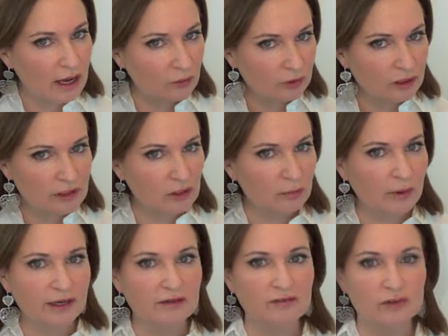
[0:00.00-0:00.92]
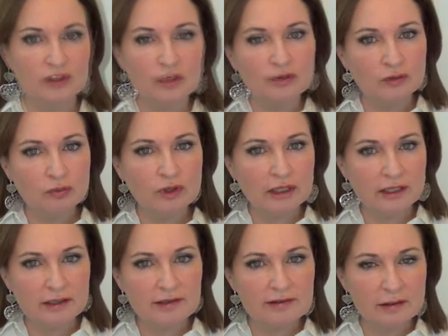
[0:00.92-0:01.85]
I really don't mind if you tell him. So it's a
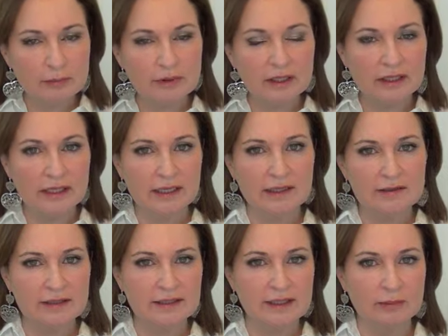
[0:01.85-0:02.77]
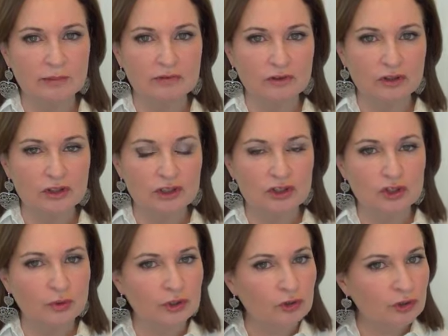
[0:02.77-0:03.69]
really simple and easy type of look to
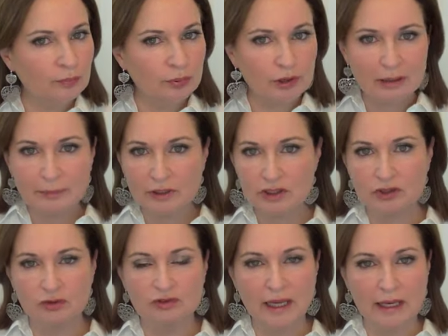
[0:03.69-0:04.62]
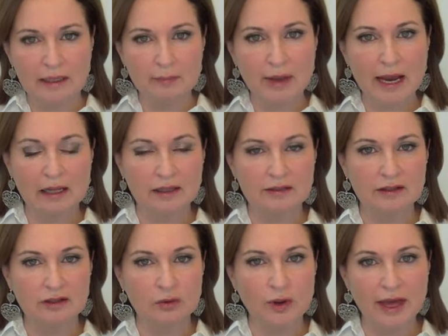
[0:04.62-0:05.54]
do, and you can pretty much use any palette
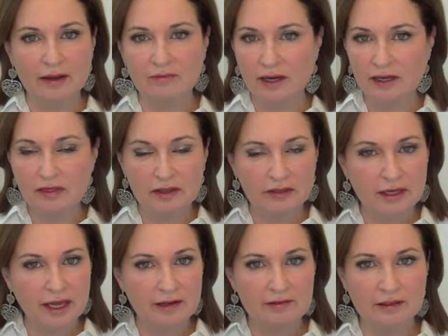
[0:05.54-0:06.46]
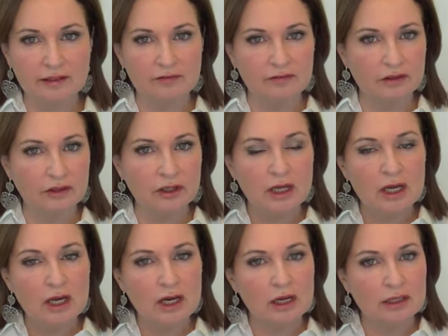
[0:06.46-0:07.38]
that you have, anything that has any of the
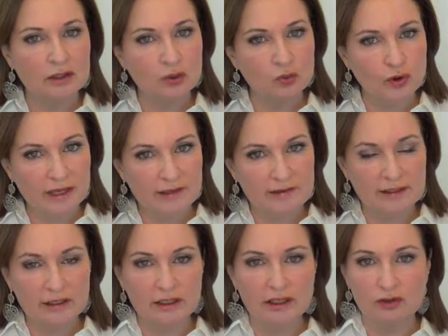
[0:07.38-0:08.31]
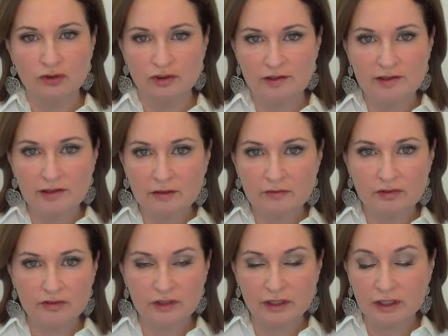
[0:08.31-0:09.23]
grays in it or the
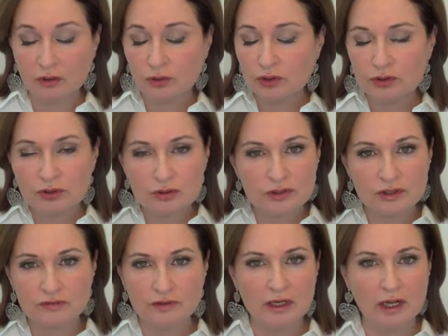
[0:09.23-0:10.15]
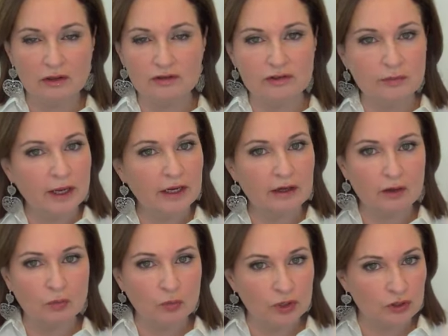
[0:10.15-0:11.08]
silvers in it, or you can do different colors depending
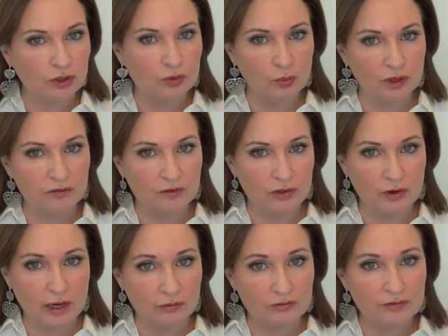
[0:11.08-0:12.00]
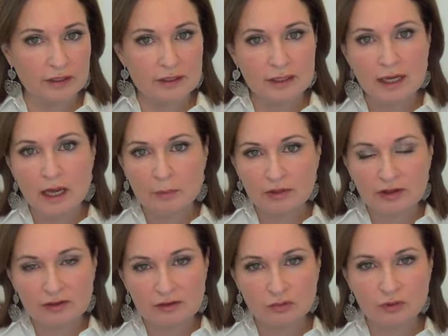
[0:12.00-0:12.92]
on what you're going to wear for your outfit. But
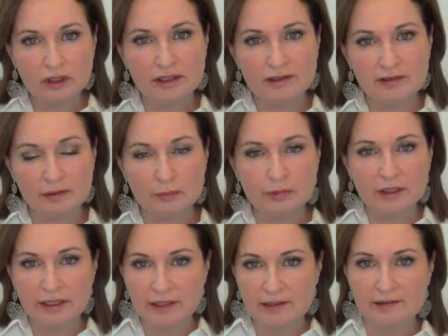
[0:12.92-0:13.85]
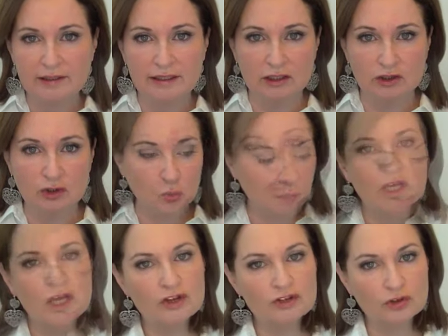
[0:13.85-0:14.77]
this is really simple, easy, it's quick.
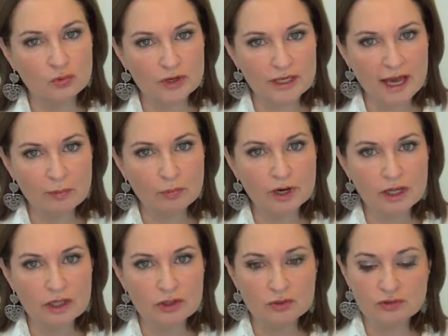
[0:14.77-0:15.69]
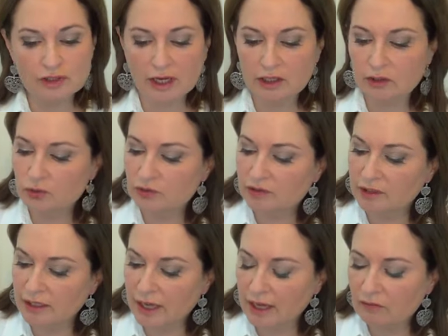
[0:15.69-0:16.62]
So to recap what I used
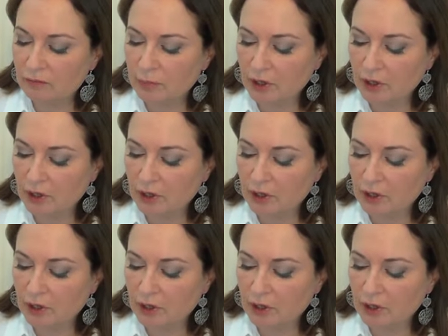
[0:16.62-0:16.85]
the e.l.f.